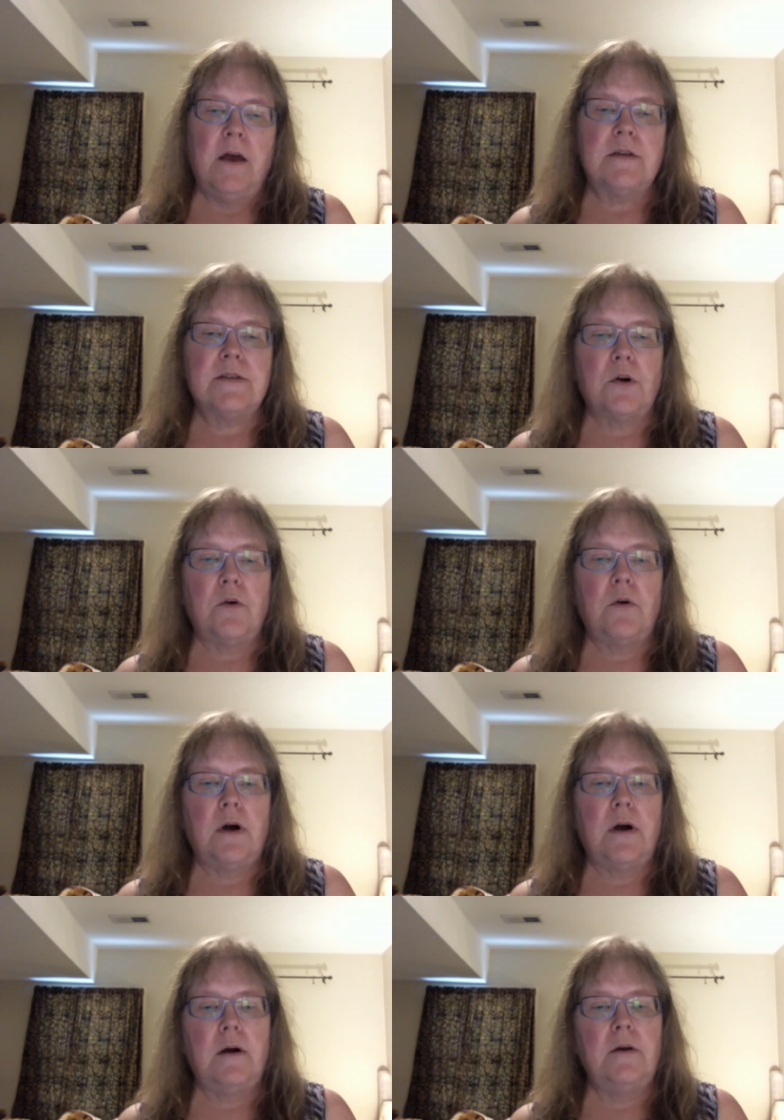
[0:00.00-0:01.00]
so
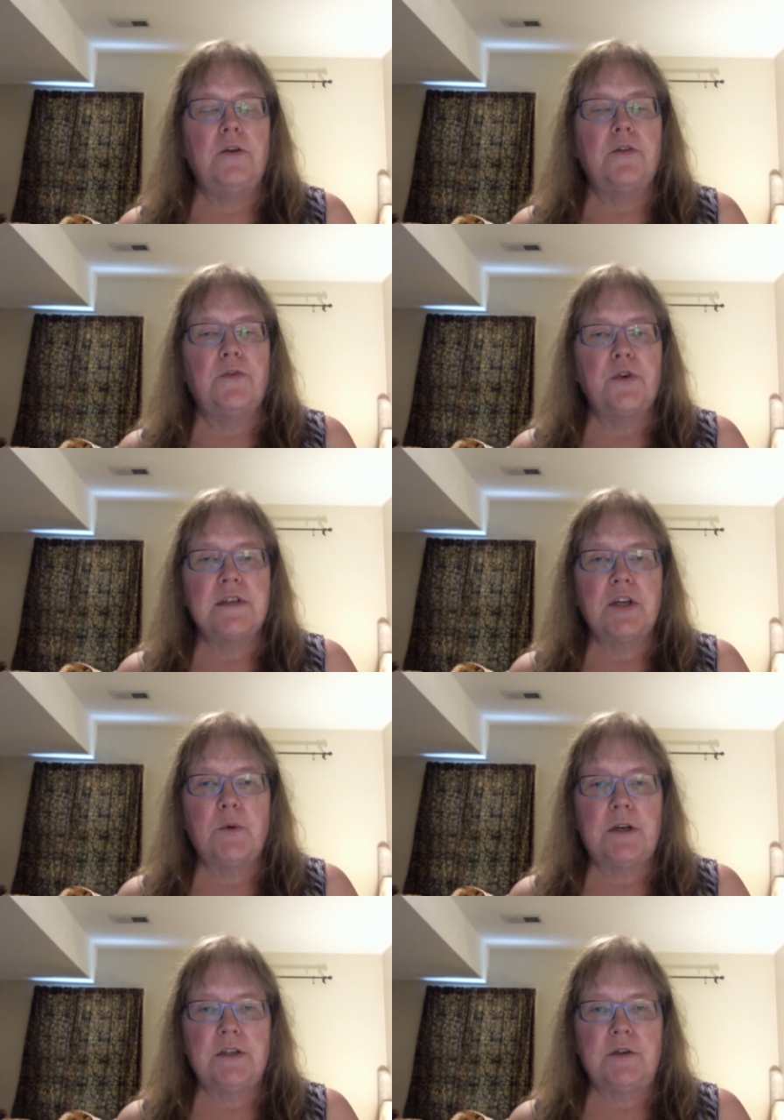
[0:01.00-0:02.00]
the first thing you
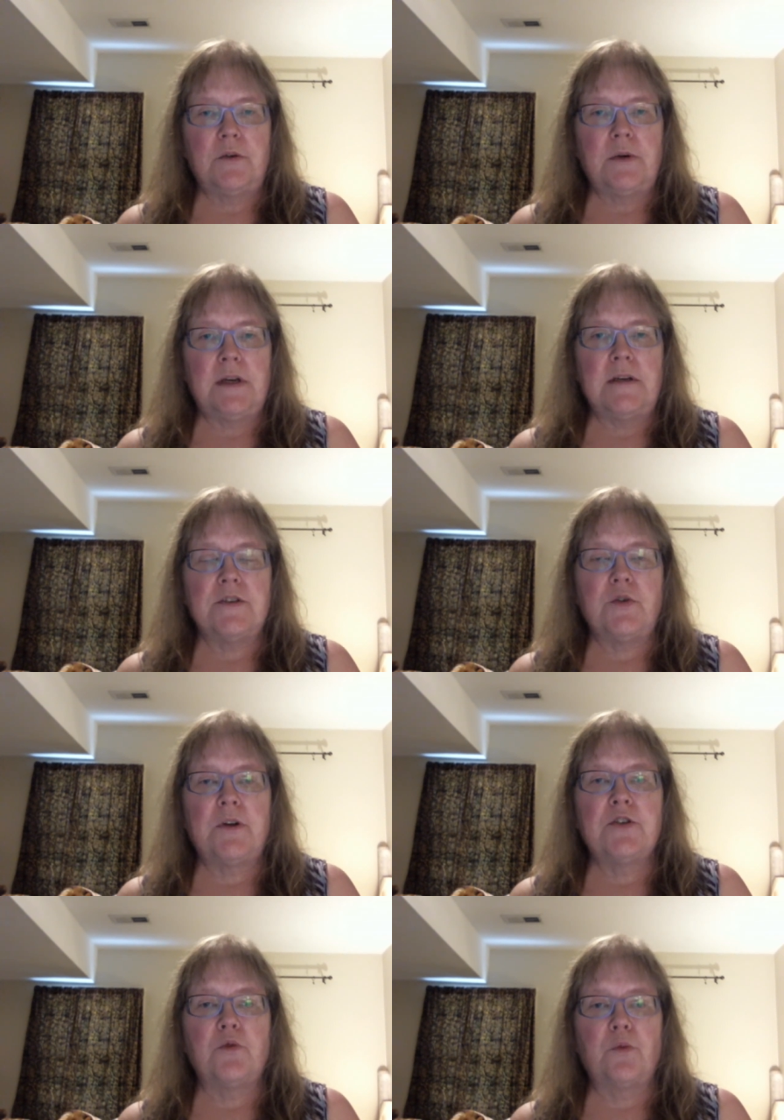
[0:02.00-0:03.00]
want to do is you
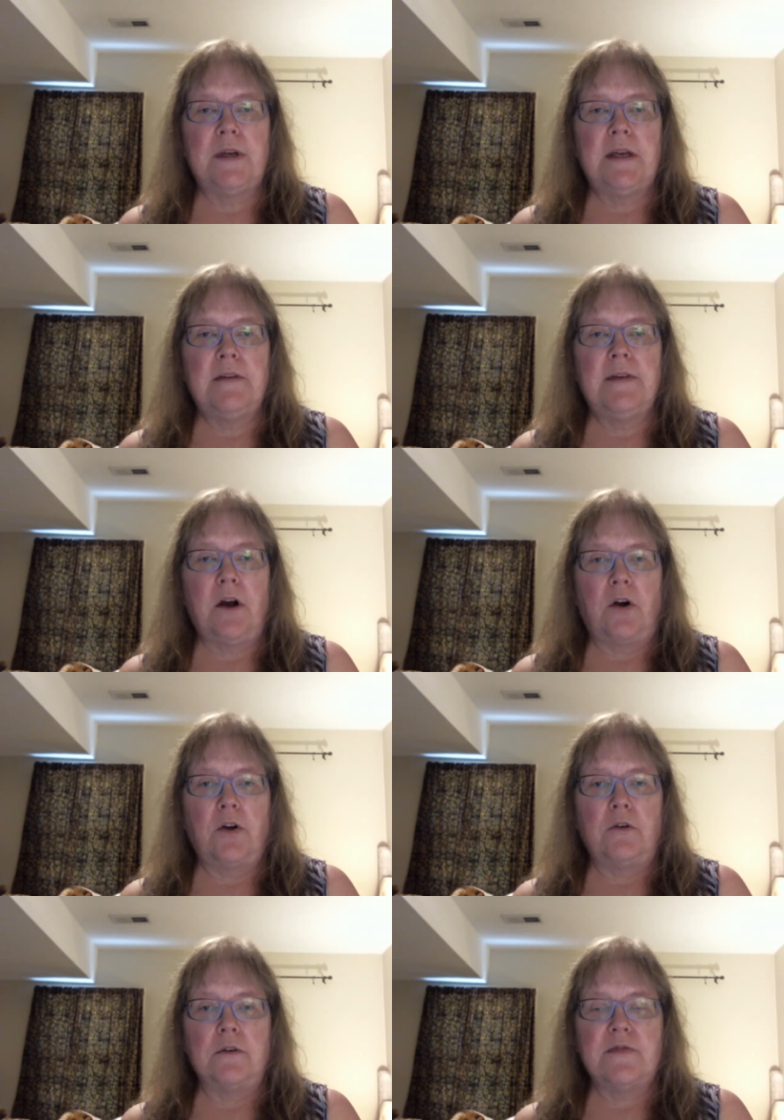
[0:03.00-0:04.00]
want to read the
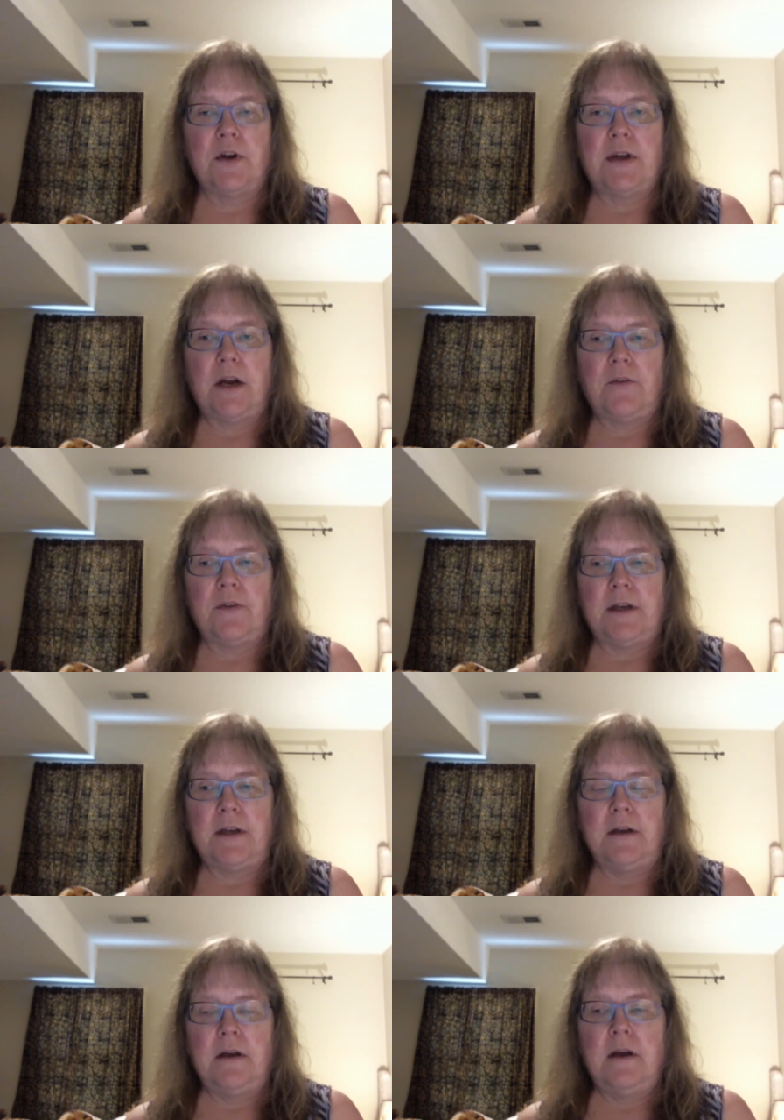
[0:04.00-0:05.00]
articles very
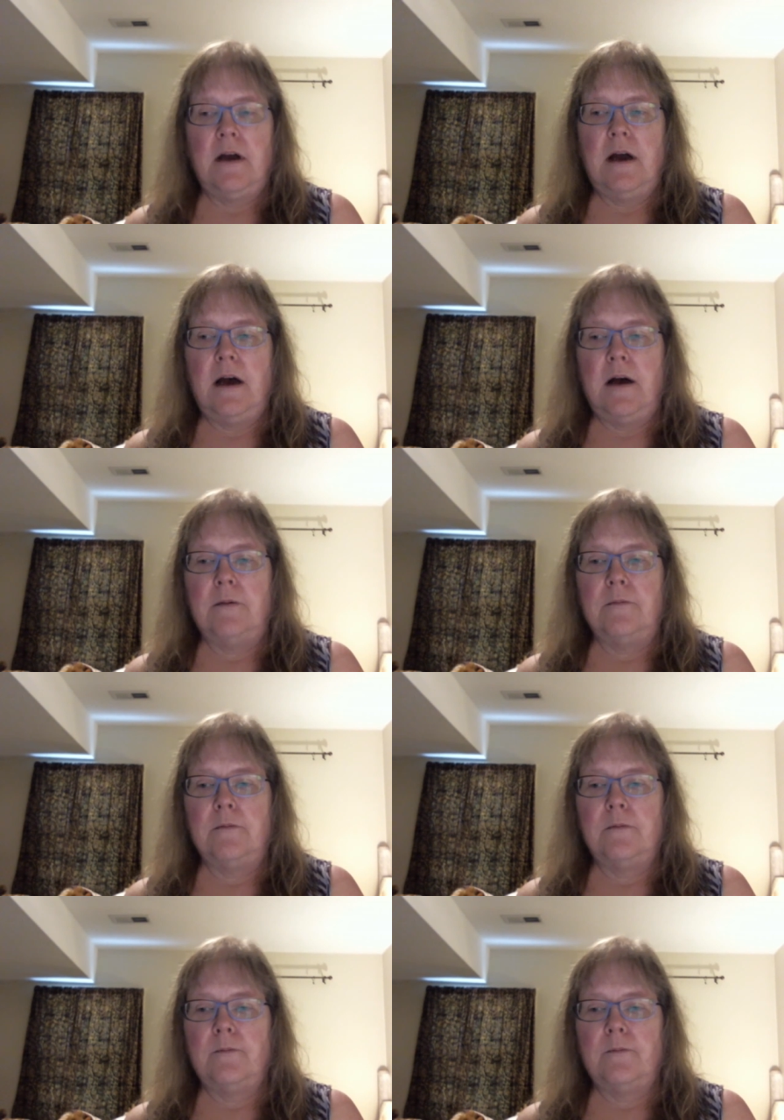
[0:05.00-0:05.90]
carefully. Um,